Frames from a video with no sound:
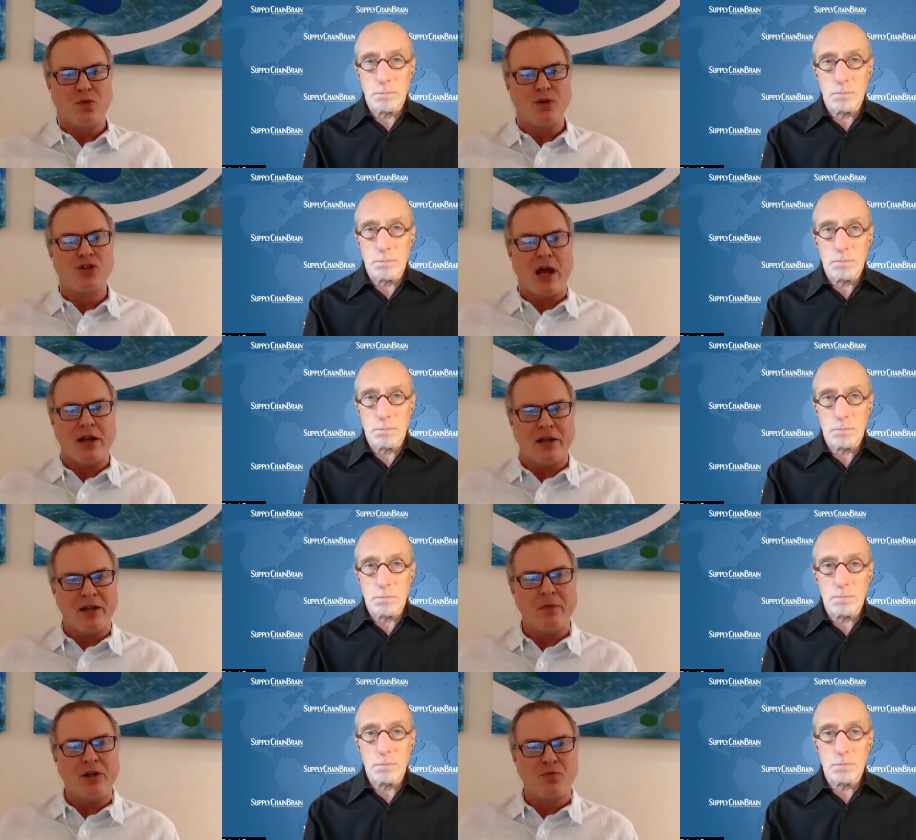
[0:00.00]
Speaker 1: with China
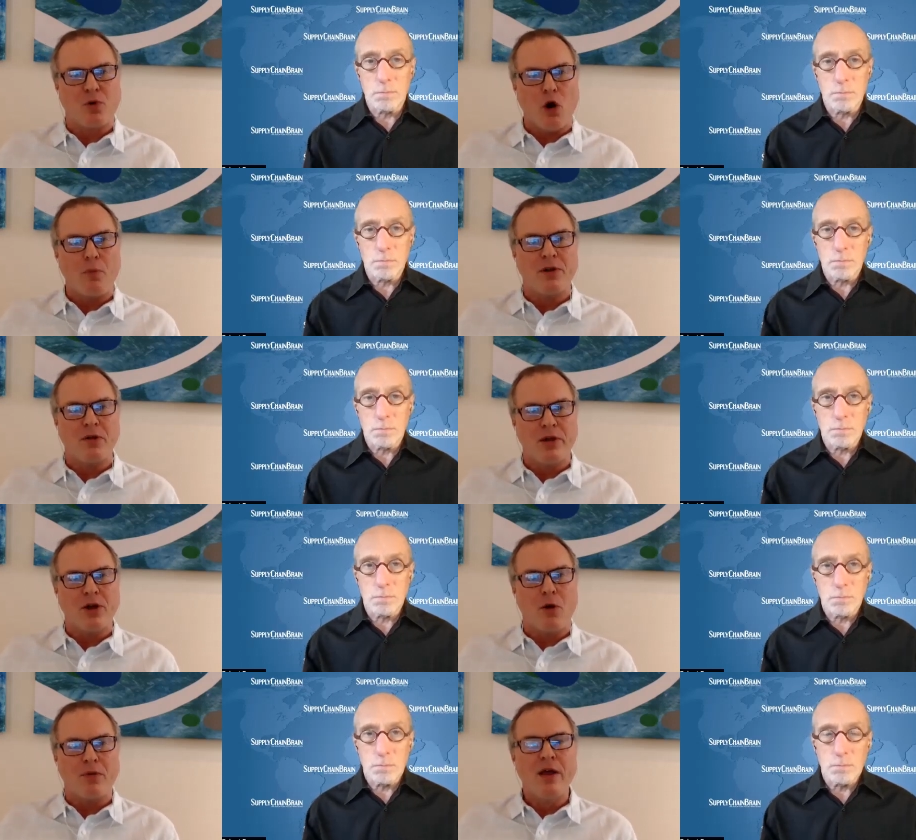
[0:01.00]
and much more open to
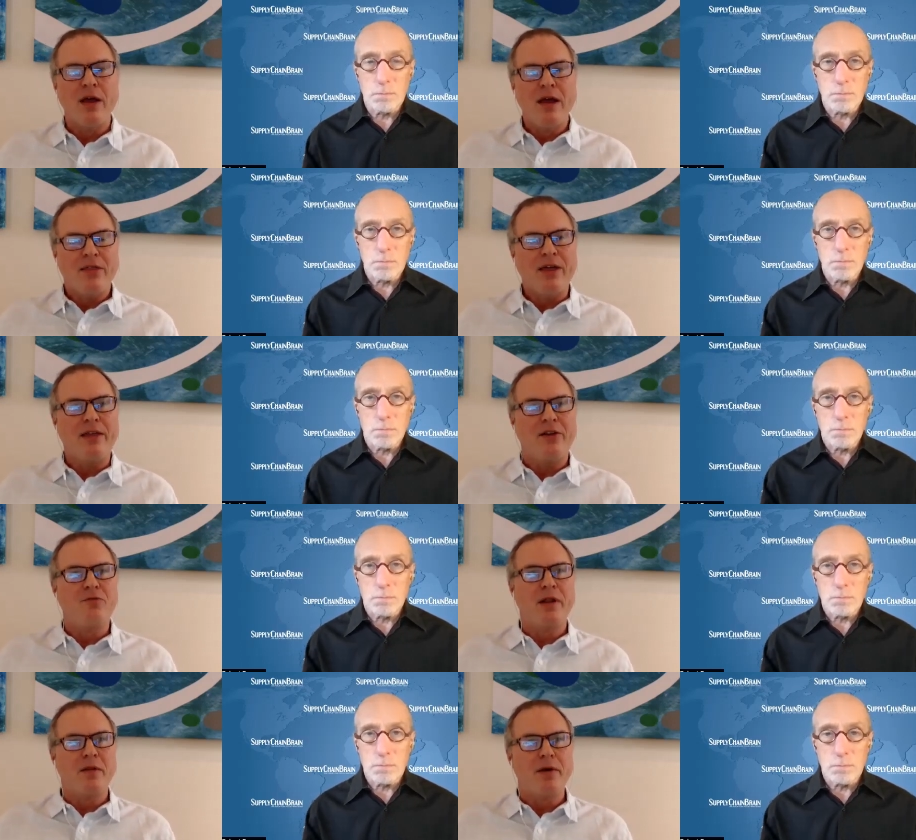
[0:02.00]
being open. They,
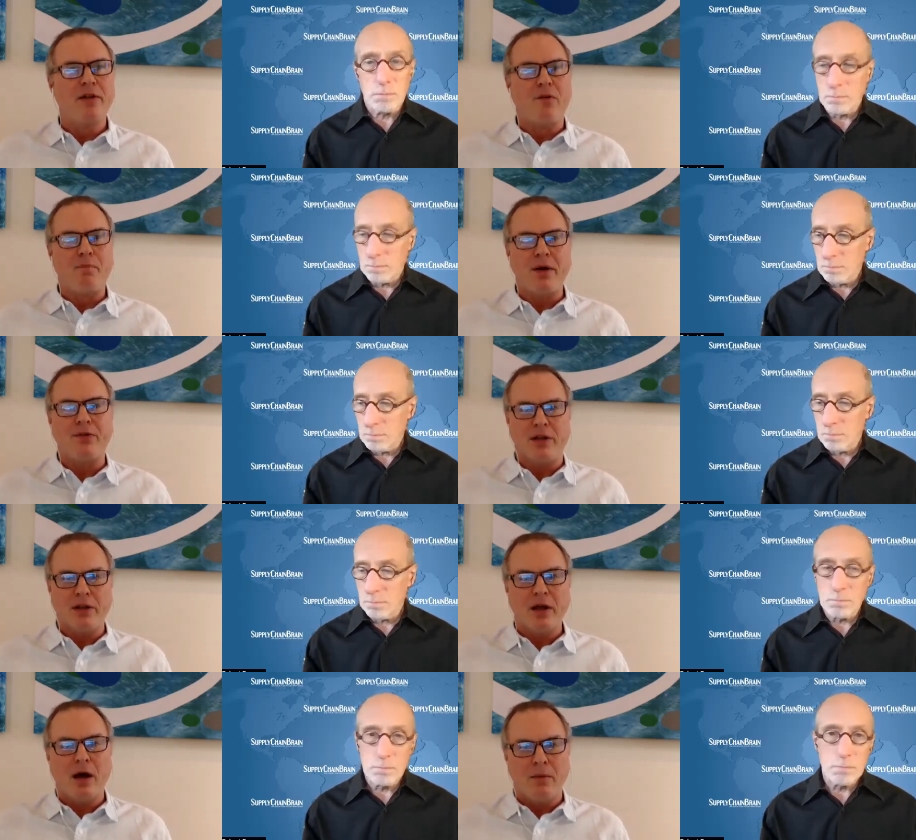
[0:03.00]
there's been a bit of a pivot
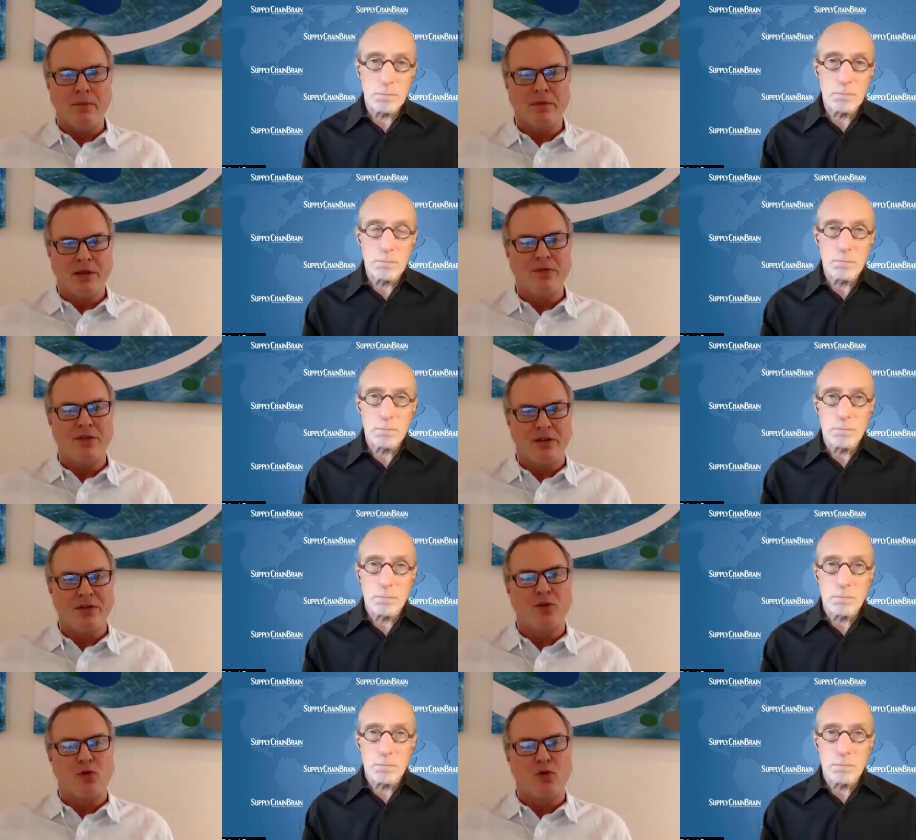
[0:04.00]
um, given the, the